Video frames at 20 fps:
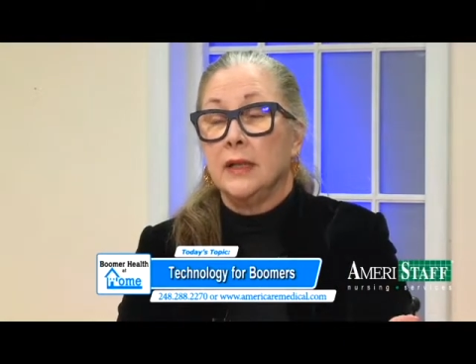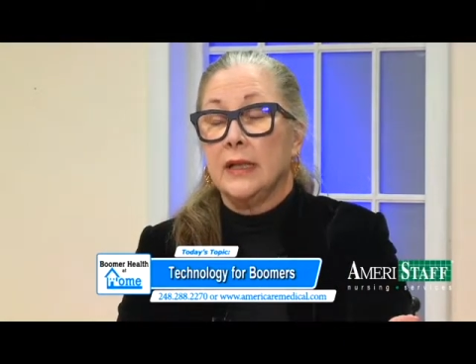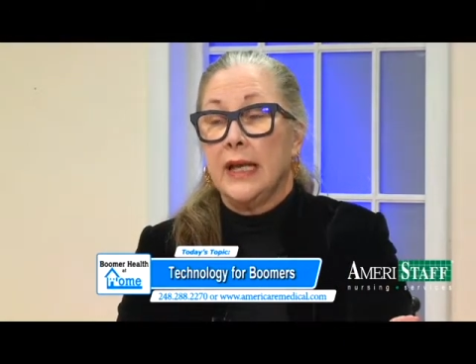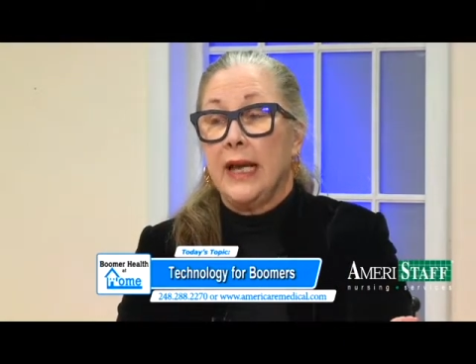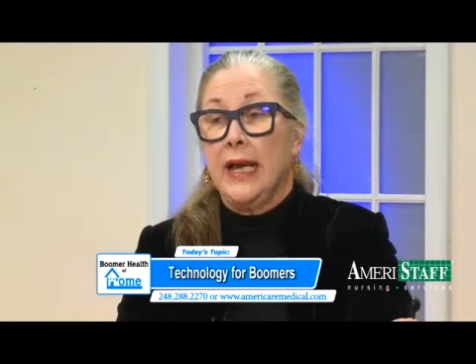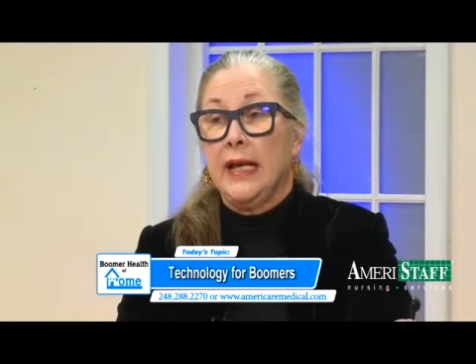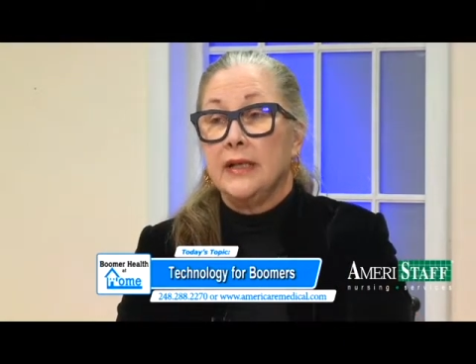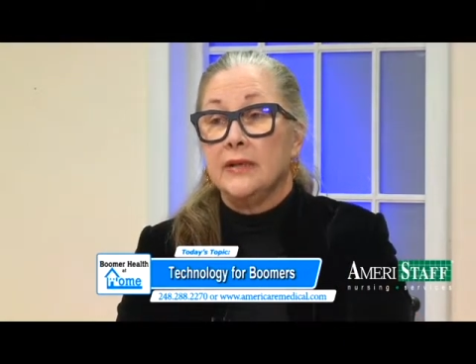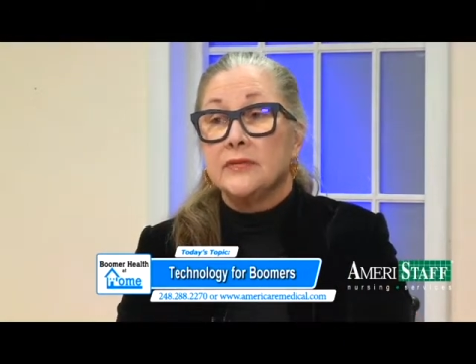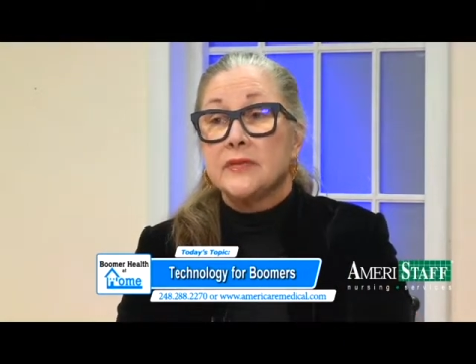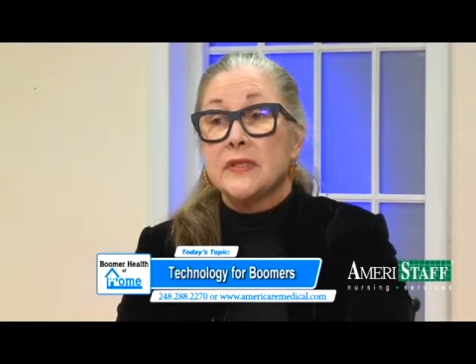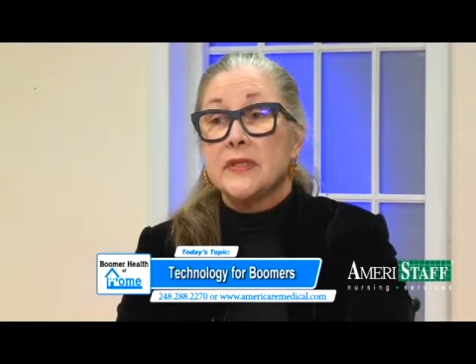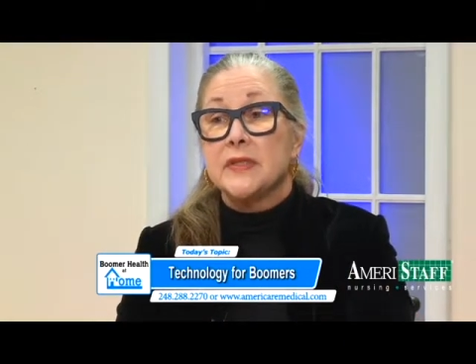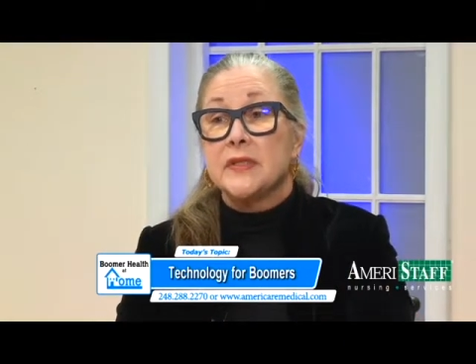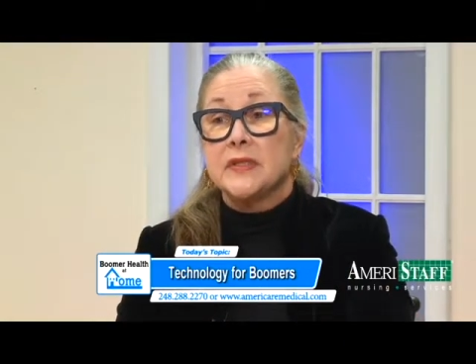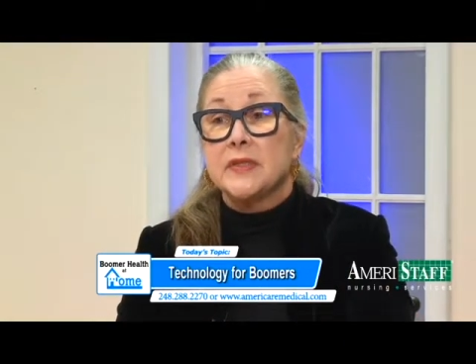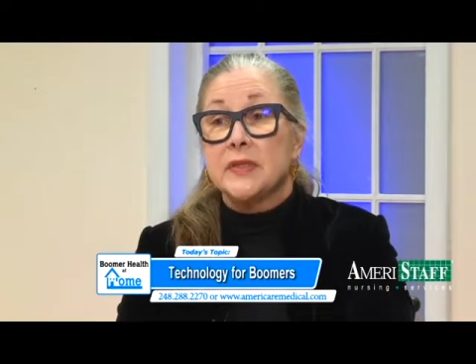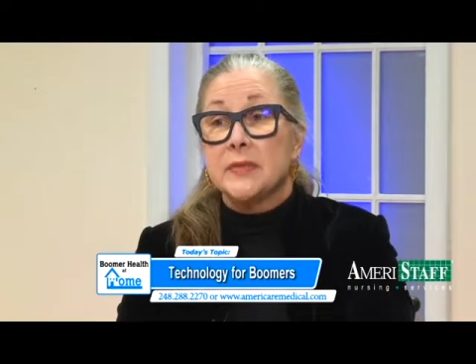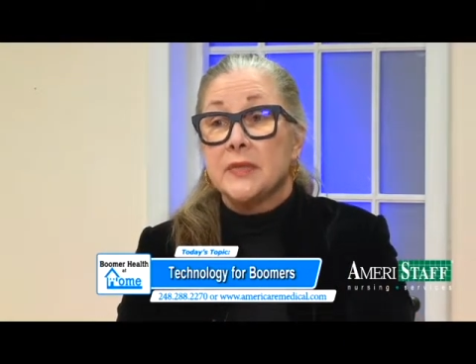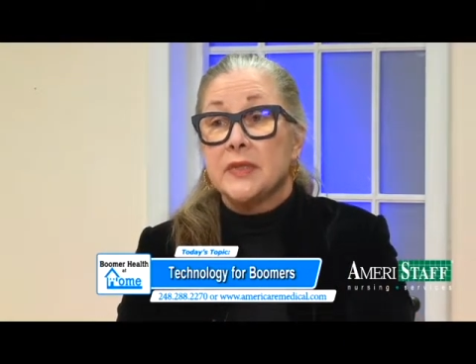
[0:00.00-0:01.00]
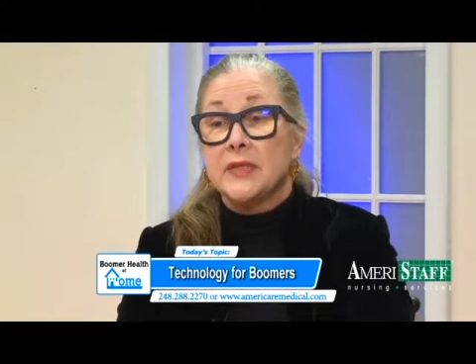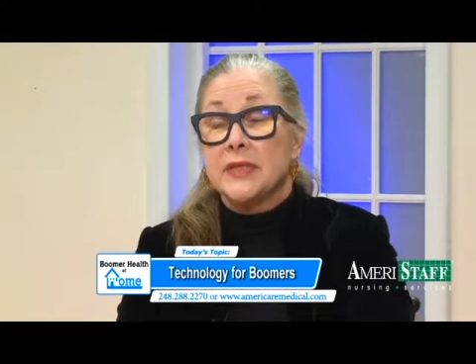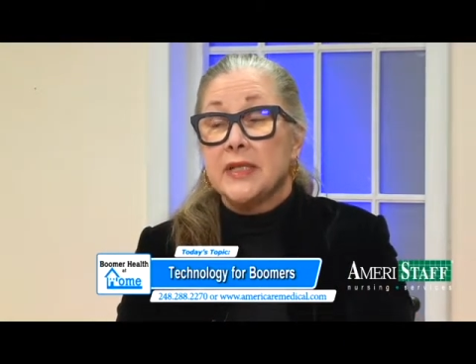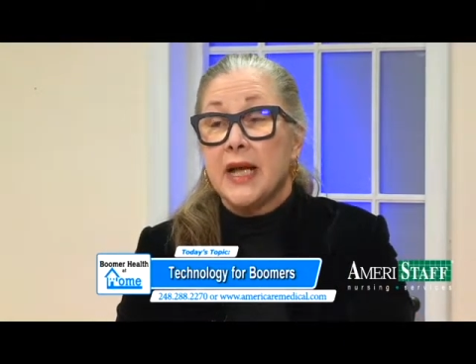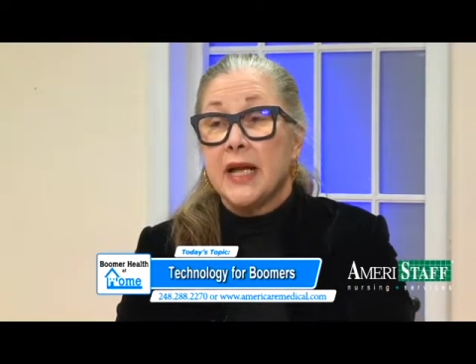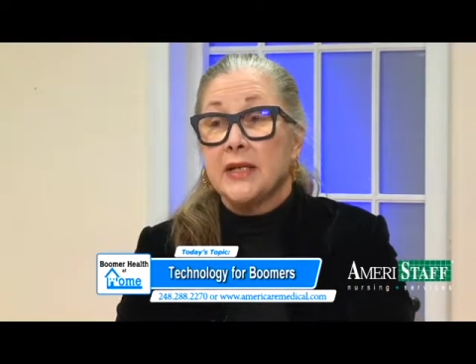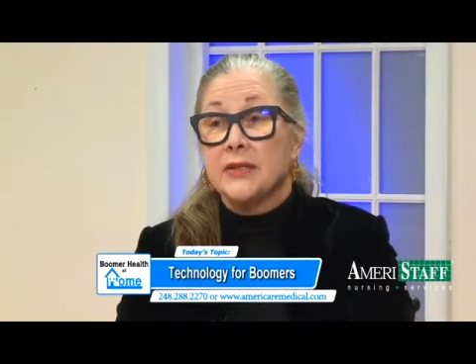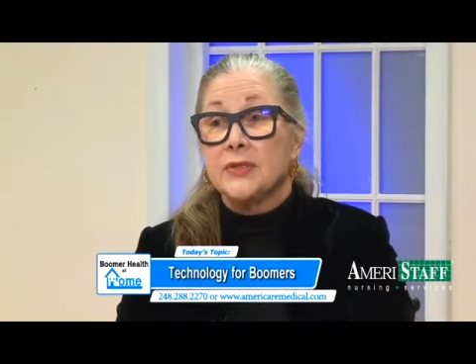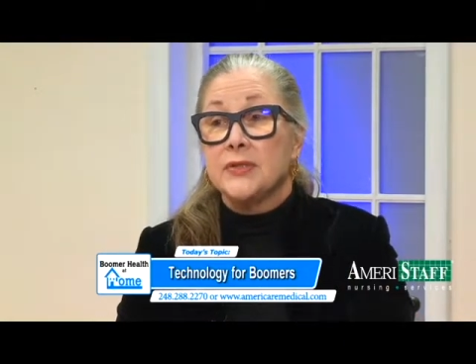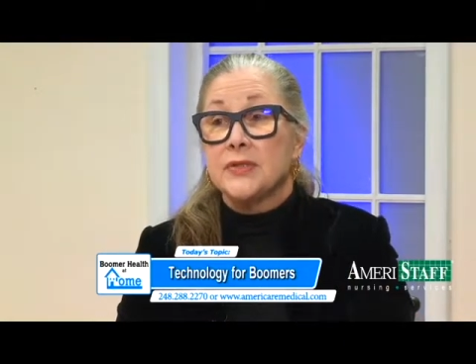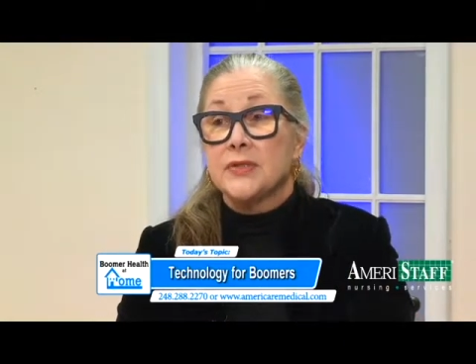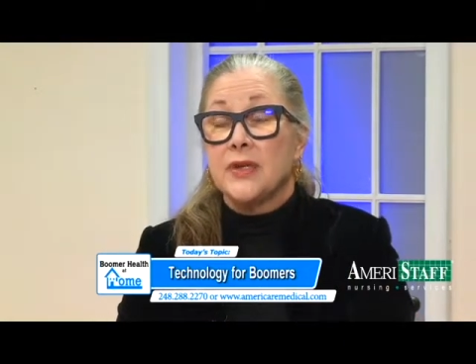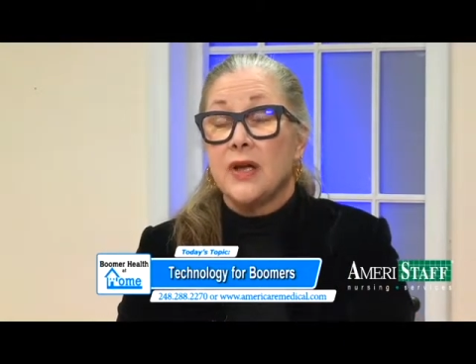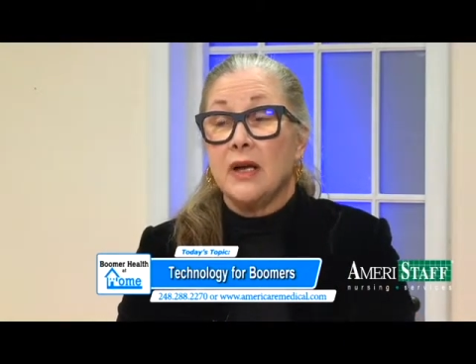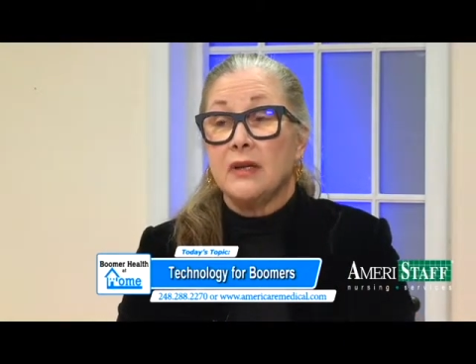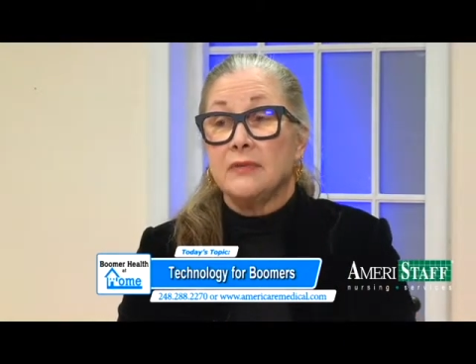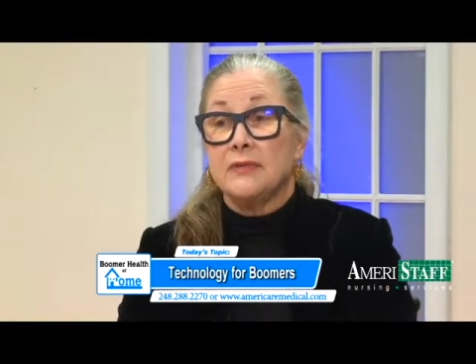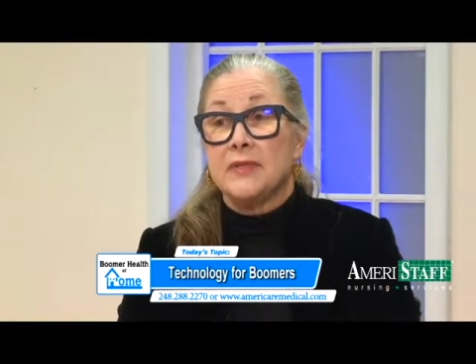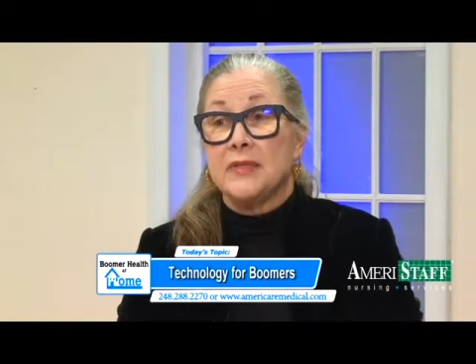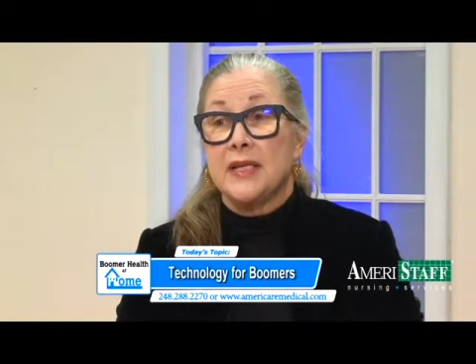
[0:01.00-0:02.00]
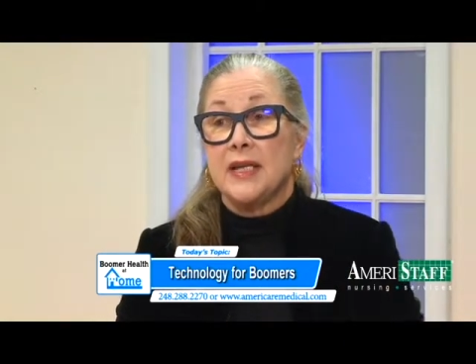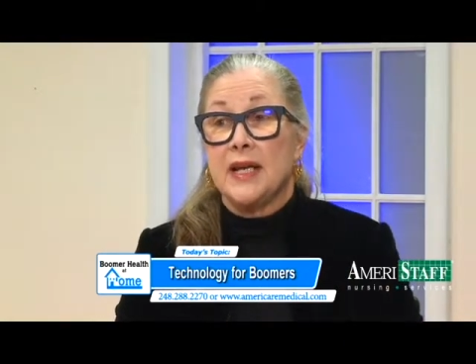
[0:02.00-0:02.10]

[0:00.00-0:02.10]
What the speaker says: kind of system the doctor's office